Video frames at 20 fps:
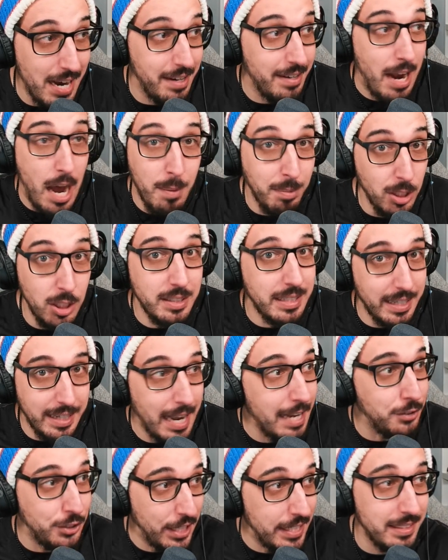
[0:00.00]
And I'm looking
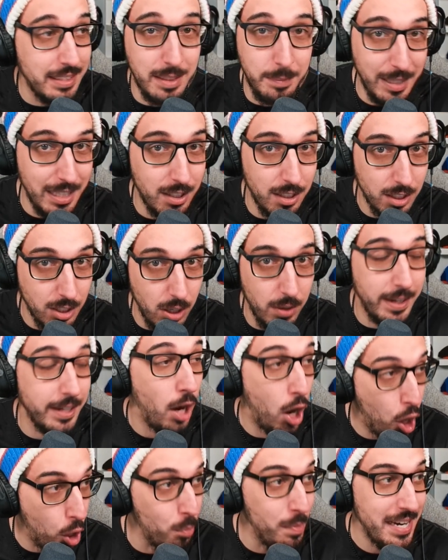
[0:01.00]
at JT Miller going,
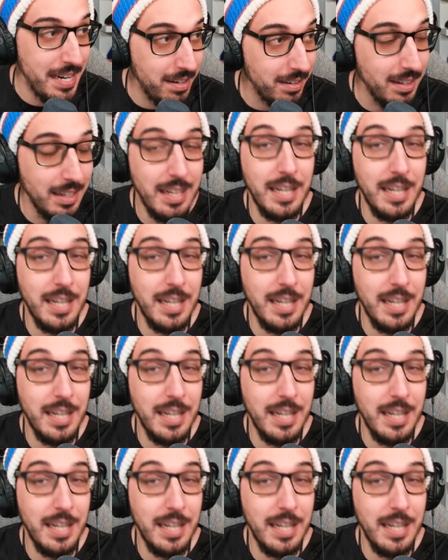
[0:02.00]
homie,